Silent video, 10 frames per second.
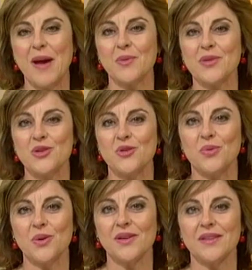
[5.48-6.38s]
back with a new
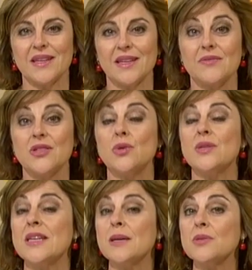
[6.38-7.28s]
book that gives you
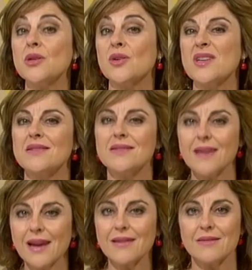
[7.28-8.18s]
tips on
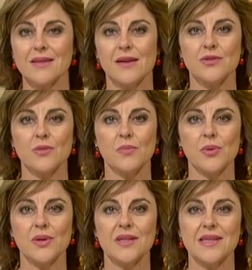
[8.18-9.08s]
selling yourself to
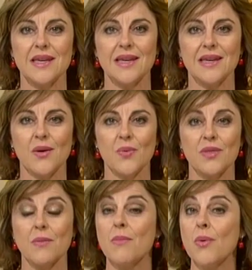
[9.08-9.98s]
employers. Here
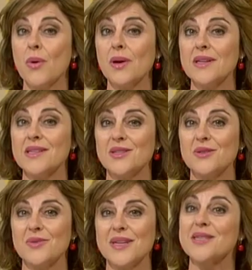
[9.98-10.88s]
with more is
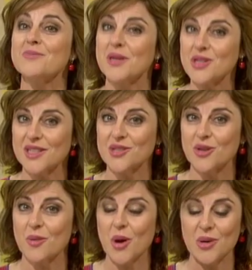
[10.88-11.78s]
career specialist
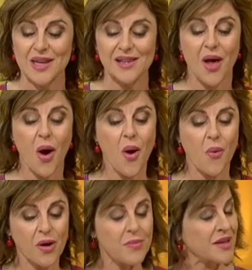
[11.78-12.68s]
Tom O'Neill. Welcome